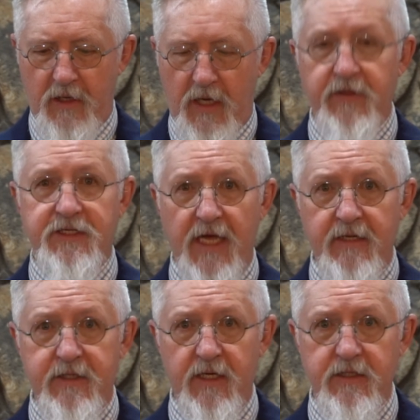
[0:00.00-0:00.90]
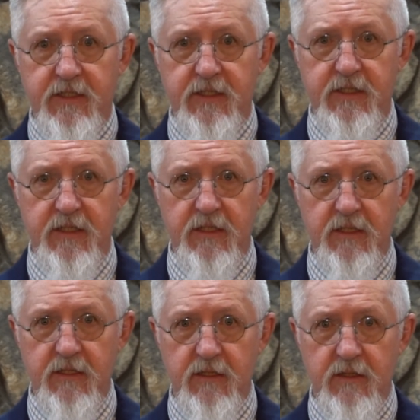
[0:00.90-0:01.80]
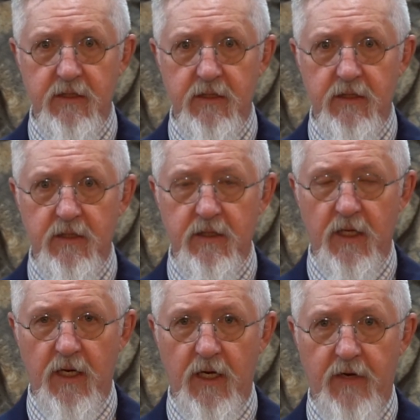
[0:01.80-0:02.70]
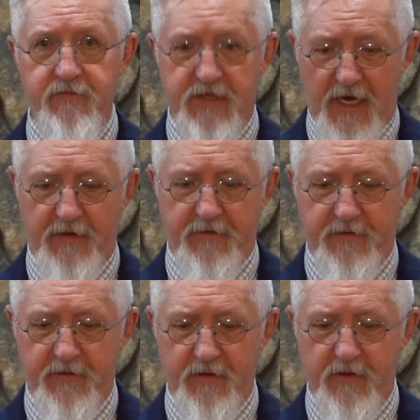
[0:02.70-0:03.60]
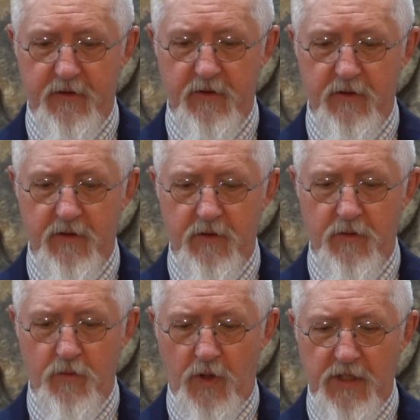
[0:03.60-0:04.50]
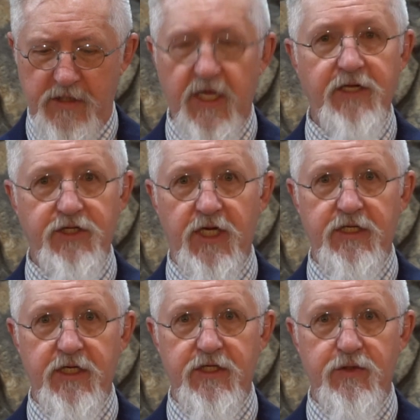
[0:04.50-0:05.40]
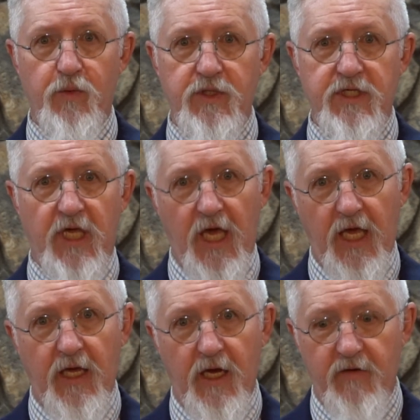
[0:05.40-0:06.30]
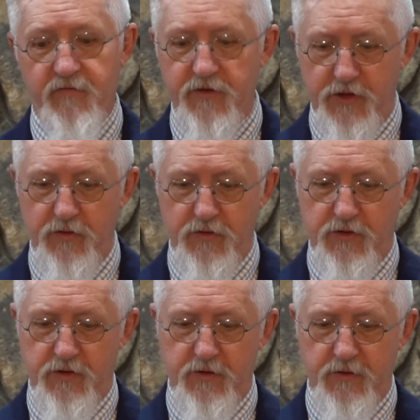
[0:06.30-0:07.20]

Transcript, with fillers: And the sentence of death was that Jesus was king of the Jews.